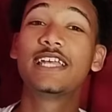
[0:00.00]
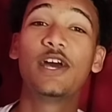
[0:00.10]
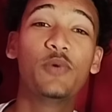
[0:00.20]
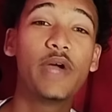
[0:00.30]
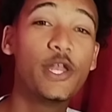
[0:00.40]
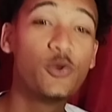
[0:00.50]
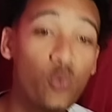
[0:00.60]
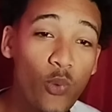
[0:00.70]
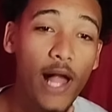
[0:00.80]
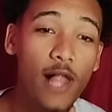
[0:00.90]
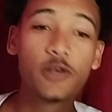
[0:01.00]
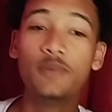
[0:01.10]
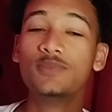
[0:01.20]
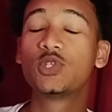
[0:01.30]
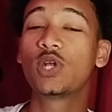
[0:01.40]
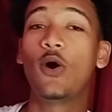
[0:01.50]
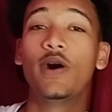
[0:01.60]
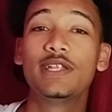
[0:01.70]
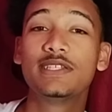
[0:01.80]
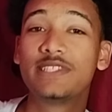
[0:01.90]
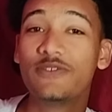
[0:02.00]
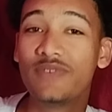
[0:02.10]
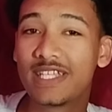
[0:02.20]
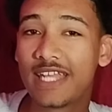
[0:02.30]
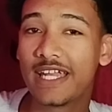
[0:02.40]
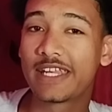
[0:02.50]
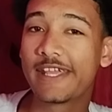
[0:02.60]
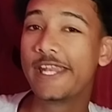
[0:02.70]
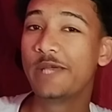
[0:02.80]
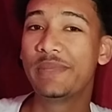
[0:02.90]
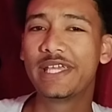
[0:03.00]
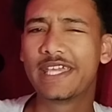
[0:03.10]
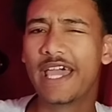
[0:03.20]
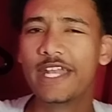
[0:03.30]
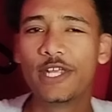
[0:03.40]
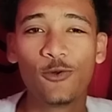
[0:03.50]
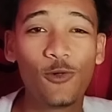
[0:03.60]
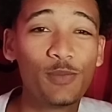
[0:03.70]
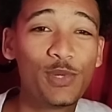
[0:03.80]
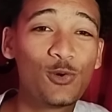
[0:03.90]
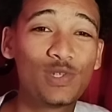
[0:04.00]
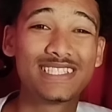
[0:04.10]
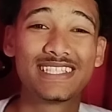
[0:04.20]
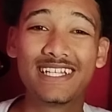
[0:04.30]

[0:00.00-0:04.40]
hello and welcome to the Honda Civic that really began it all, because